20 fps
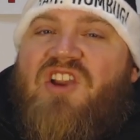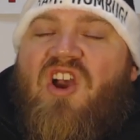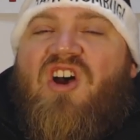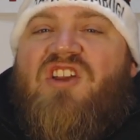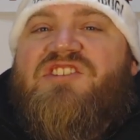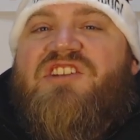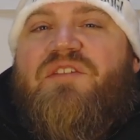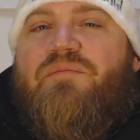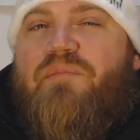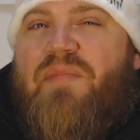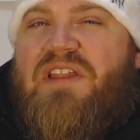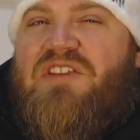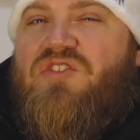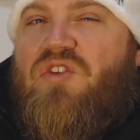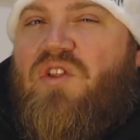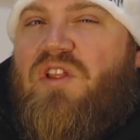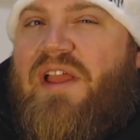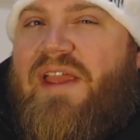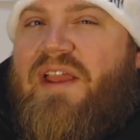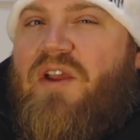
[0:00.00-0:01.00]
causing
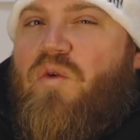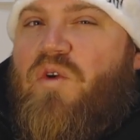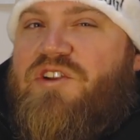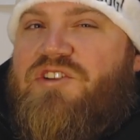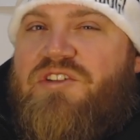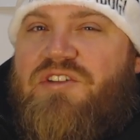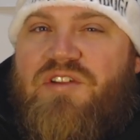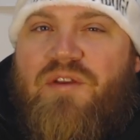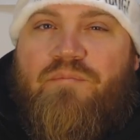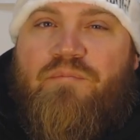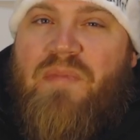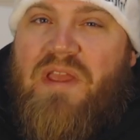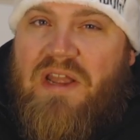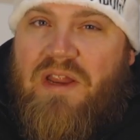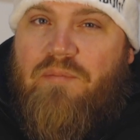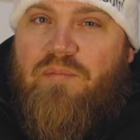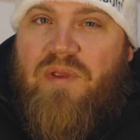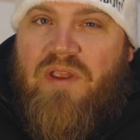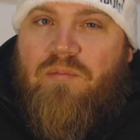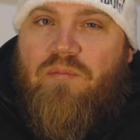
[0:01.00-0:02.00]
mental anguish to
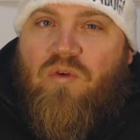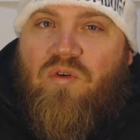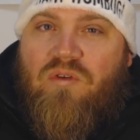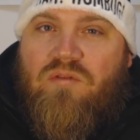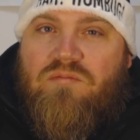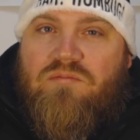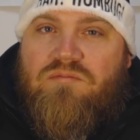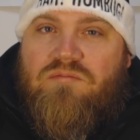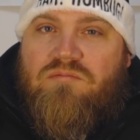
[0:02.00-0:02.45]
many people.